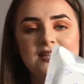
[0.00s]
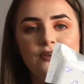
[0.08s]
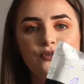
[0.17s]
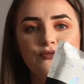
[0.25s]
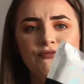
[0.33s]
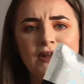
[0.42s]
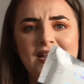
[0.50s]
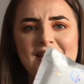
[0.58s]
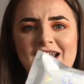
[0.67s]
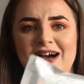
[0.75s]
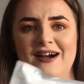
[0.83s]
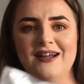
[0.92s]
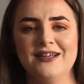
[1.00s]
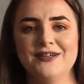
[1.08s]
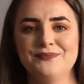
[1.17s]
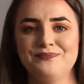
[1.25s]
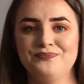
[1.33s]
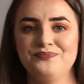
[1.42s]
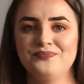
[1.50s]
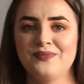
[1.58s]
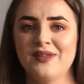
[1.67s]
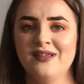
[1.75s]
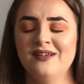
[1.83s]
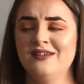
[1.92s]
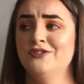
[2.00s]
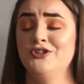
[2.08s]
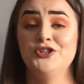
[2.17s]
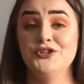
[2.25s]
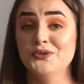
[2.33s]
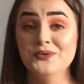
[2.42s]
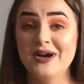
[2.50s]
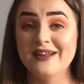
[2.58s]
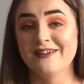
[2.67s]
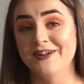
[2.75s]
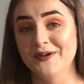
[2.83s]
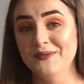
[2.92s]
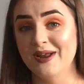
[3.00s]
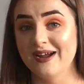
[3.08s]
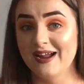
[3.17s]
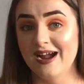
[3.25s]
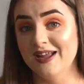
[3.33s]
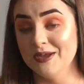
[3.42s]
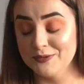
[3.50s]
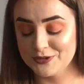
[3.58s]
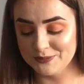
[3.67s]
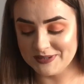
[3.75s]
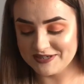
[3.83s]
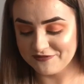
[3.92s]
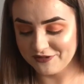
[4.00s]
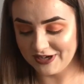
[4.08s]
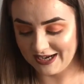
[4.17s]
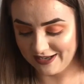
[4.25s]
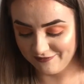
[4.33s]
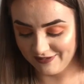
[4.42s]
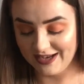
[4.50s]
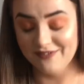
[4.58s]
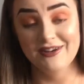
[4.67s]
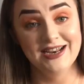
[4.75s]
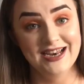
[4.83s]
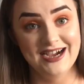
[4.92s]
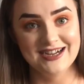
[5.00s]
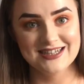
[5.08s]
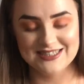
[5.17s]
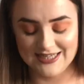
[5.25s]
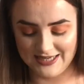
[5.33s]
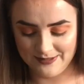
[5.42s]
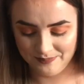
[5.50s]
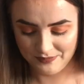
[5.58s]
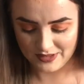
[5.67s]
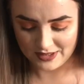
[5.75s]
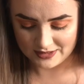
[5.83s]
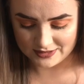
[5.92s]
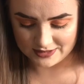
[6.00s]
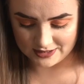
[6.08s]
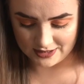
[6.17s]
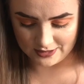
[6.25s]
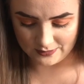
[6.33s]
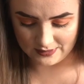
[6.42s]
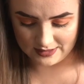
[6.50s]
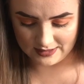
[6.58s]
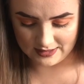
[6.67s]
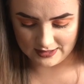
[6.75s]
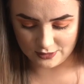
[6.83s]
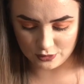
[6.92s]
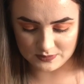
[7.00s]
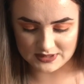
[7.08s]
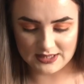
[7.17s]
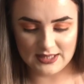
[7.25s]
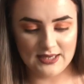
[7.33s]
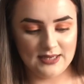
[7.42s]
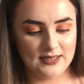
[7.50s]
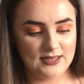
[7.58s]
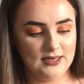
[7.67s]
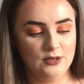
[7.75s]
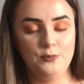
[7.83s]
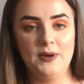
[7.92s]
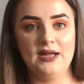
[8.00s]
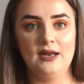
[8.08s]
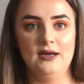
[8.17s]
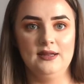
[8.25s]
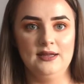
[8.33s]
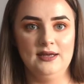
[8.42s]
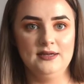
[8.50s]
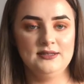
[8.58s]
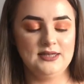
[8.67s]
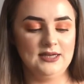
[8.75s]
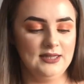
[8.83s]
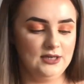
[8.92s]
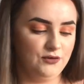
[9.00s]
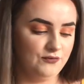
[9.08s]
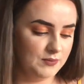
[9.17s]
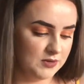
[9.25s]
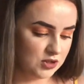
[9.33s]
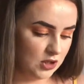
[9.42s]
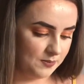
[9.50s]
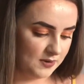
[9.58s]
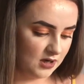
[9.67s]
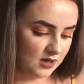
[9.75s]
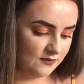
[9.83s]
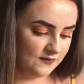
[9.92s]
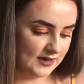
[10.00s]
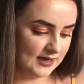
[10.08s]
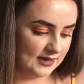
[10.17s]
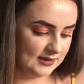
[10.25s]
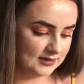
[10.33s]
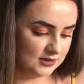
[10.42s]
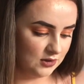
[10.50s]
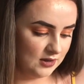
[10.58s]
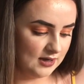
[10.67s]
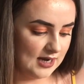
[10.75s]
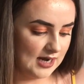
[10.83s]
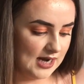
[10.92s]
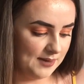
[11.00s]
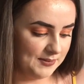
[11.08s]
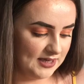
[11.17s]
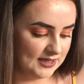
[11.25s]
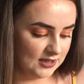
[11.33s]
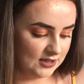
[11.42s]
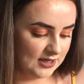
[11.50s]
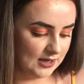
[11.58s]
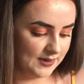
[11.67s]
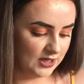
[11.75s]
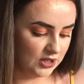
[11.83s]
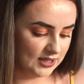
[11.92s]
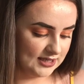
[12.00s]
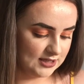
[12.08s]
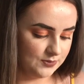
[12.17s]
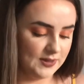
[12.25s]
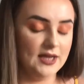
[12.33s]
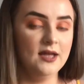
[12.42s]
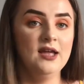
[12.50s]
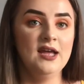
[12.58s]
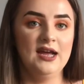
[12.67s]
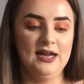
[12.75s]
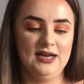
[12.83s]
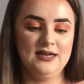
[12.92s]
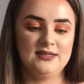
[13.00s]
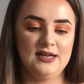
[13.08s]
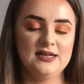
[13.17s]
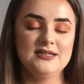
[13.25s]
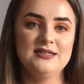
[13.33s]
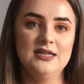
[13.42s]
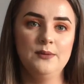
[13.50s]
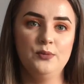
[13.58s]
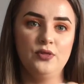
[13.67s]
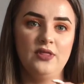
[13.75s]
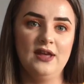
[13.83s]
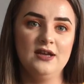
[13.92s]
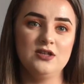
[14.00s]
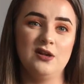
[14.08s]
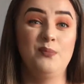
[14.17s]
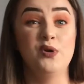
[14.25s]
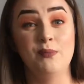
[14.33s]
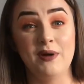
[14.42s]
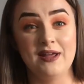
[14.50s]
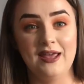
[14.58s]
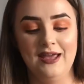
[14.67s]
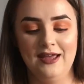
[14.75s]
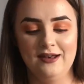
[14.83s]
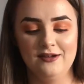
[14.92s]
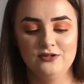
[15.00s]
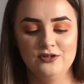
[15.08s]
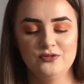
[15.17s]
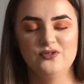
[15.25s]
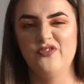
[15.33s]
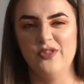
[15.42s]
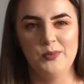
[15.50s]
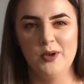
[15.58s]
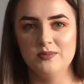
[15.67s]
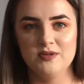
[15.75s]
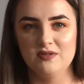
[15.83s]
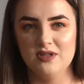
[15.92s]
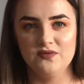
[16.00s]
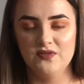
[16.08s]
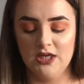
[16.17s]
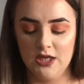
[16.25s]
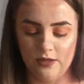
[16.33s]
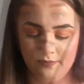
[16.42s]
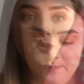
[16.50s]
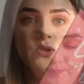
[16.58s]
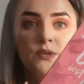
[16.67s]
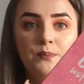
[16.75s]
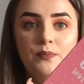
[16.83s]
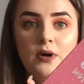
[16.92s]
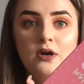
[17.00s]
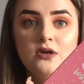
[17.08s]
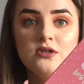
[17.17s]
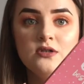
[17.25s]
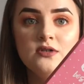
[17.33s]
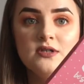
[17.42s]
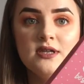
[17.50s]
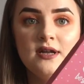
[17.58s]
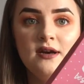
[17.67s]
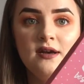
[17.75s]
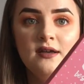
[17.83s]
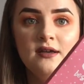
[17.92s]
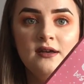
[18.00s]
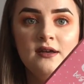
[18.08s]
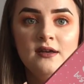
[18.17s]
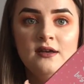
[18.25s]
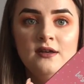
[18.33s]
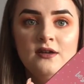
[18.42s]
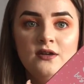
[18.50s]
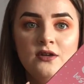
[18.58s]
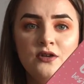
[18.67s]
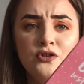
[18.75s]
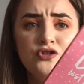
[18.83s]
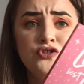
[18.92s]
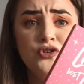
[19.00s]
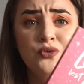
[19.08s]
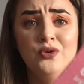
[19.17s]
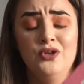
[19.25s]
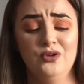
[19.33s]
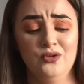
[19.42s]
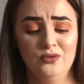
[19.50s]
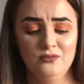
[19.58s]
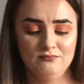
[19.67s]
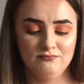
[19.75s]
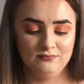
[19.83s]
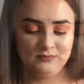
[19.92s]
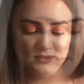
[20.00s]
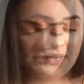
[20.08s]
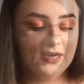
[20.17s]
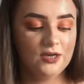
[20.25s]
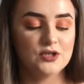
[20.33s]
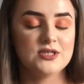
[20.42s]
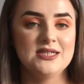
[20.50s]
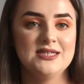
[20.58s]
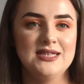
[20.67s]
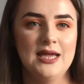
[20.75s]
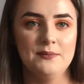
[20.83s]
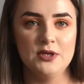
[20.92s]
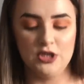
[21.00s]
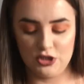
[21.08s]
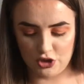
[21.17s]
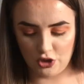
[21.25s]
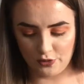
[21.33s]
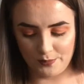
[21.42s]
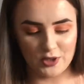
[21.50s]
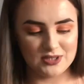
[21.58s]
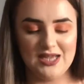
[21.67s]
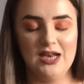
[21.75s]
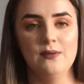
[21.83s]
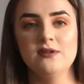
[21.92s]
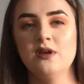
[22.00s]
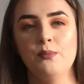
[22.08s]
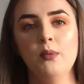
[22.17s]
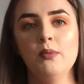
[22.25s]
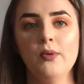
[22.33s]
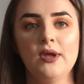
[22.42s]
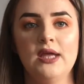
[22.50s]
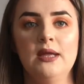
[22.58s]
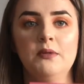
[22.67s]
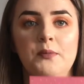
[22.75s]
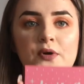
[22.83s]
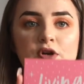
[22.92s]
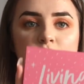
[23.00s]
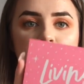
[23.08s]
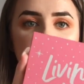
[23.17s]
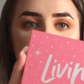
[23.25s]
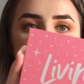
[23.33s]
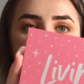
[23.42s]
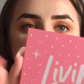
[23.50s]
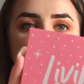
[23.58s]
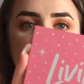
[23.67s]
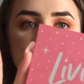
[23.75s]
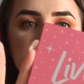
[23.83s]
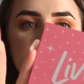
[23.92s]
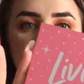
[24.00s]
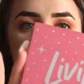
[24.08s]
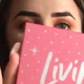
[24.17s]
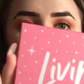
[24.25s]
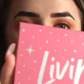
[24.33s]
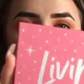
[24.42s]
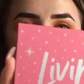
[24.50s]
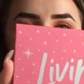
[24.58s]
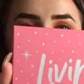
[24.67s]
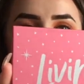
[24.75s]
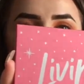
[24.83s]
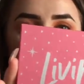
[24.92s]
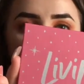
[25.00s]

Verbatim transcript: It looked really like cute, I don't know, like it was something different and I really, really liked it. So it comes in like a little packet like this and then you rip the top off and I'm an idiot now, I can't get into it. It has like a sealable thing, so I'll put it back in for the purpose of this video and what the box looks like. So cute. The palette looks the same as the box anyway, so I probably won't keep the box, but it looks super, super cute.